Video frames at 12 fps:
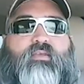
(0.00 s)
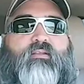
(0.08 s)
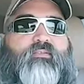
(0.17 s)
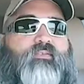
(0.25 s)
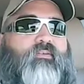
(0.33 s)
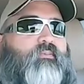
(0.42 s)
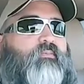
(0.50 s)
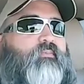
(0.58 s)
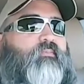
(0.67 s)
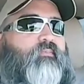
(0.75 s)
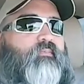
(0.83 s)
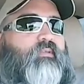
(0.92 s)
So
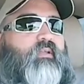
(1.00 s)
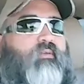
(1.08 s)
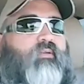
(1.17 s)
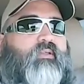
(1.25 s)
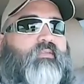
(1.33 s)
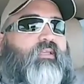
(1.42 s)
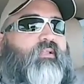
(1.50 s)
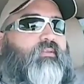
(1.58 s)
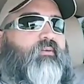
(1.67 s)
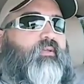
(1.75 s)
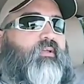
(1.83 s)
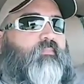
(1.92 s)
now I got that
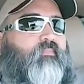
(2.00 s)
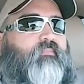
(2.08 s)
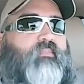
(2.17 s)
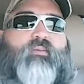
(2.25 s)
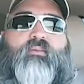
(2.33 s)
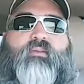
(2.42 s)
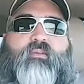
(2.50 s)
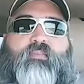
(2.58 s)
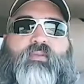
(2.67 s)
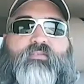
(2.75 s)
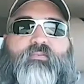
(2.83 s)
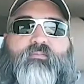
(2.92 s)
cleared up. Now I can
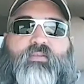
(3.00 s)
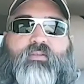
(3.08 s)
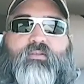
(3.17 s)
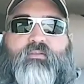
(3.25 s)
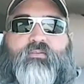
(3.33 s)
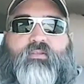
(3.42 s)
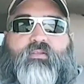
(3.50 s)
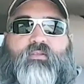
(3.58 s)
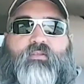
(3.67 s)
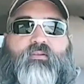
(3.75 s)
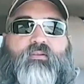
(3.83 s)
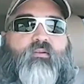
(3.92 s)
make some videos
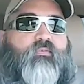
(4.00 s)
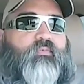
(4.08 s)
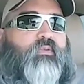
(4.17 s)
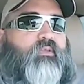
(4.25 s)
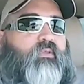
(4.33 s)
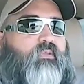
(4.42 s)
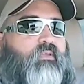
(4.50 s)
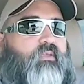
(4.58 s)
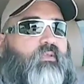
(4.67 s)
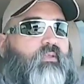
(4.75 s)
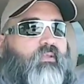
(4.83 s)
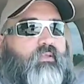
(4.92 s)
and hopefully
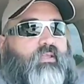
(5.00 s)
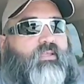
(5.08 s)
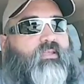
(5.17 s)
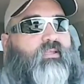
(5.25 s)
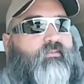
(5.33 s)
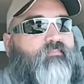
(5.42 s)
not get